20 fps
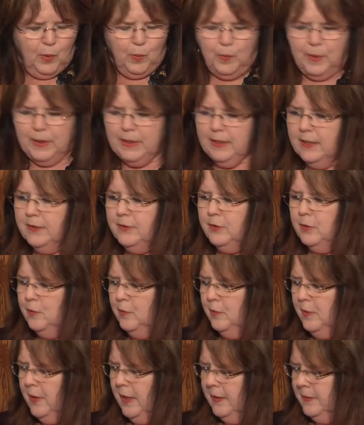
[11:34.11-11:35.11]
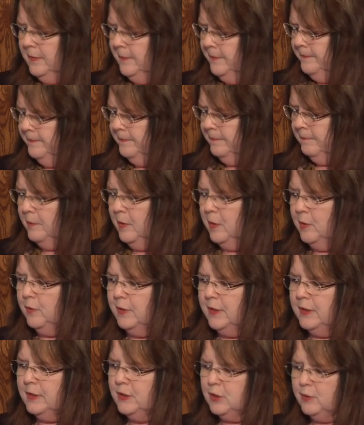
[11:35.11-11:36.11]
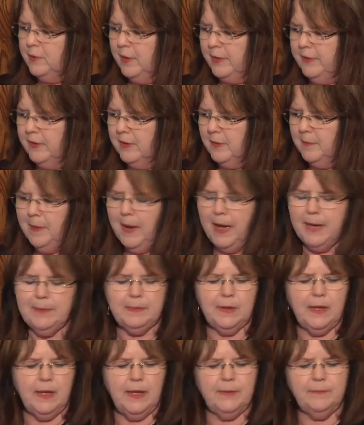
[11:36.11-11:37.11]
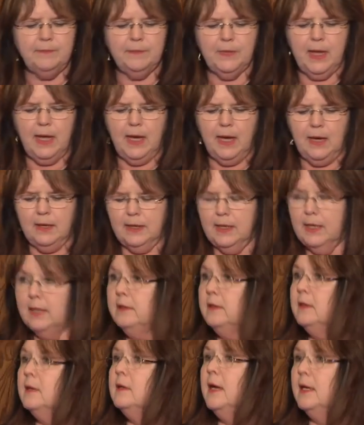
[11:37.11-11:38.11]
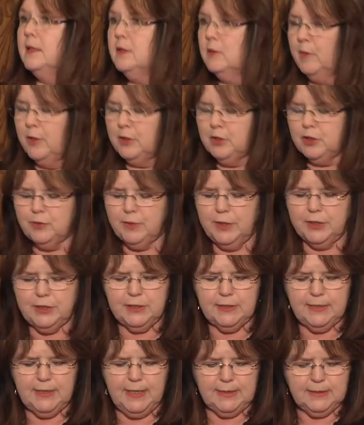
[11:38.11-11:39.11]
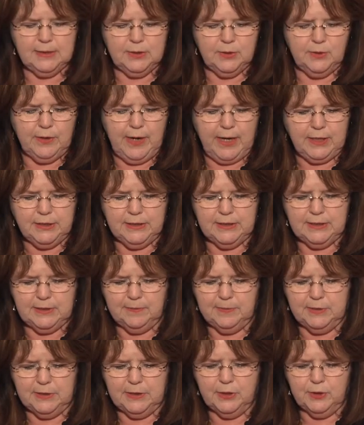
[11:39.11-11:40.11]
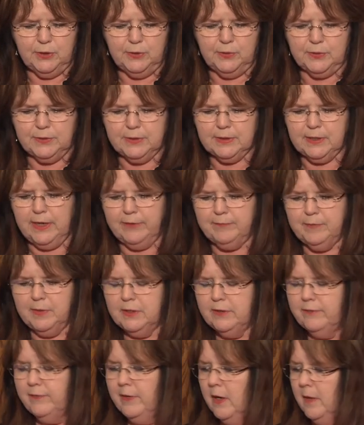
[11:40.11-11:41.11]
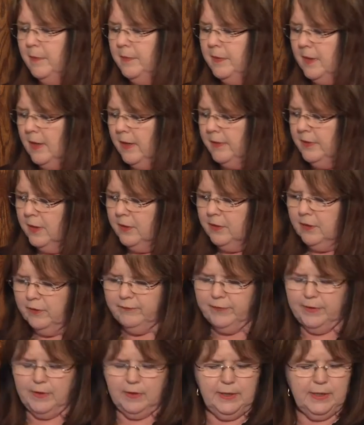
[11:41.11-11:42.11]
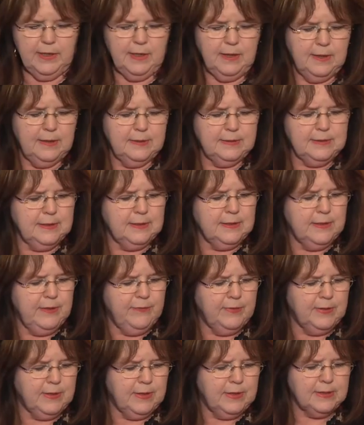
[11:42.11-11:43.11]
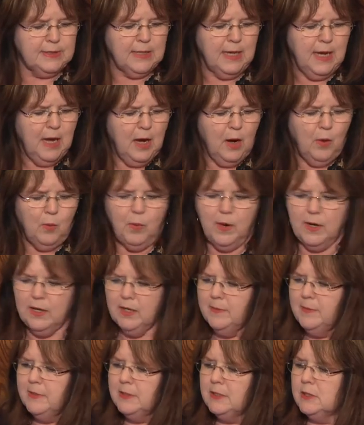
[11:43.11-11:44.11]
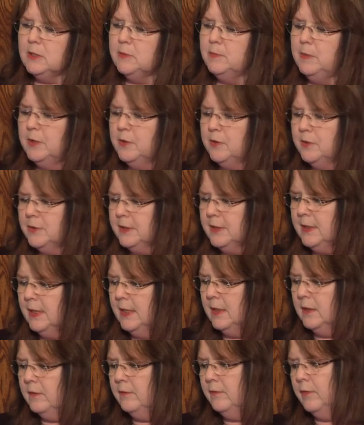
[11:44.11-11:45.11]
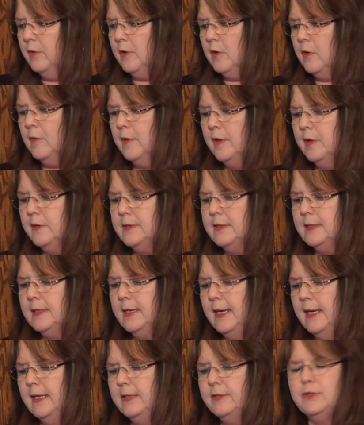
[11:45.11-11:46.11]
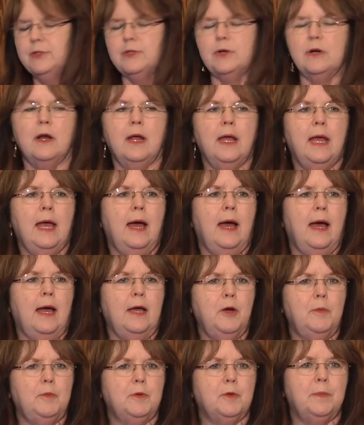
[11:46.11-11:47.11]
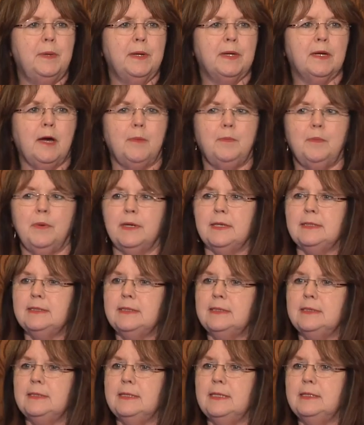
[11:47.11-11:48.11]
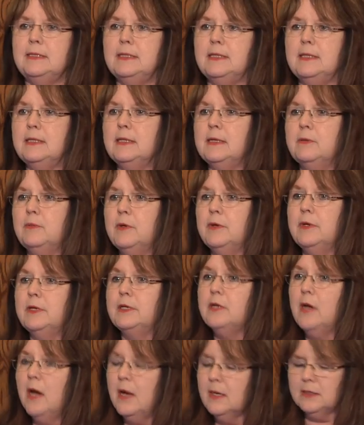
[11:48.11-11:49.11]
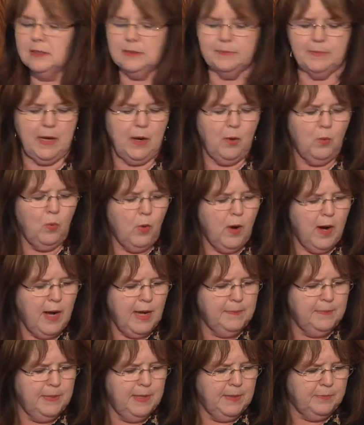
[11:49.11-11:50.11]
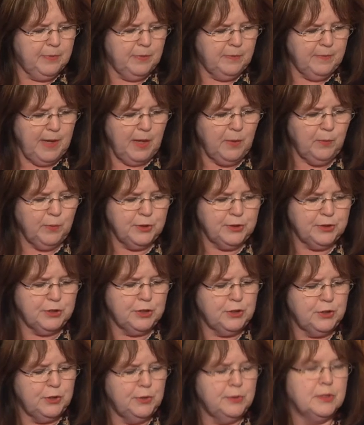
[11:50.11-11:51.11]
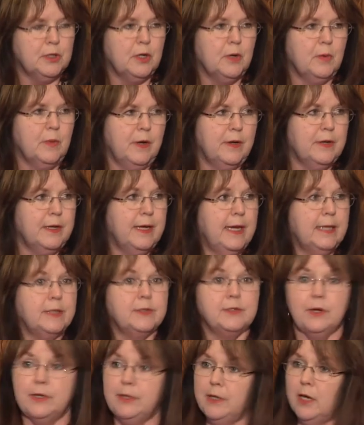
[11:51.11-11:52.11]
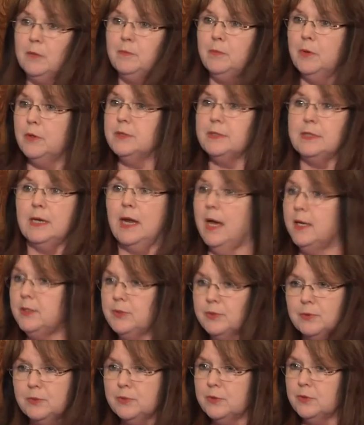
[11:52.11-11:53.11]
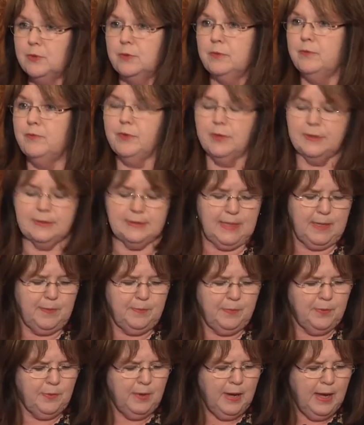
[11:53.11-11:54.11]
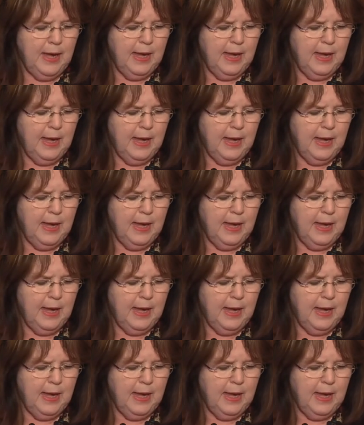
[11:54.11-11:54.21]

We need to build and strengthen the pipeline. At the registration desk, there are actually some materials that have been developed that I think are fairly significant. One of them is a speaker's kit for careers in cancer. I hope you'll pick up one. It's a CD that really talks about why people might wish to choose a career in cancer, a young person, a high school student, for example.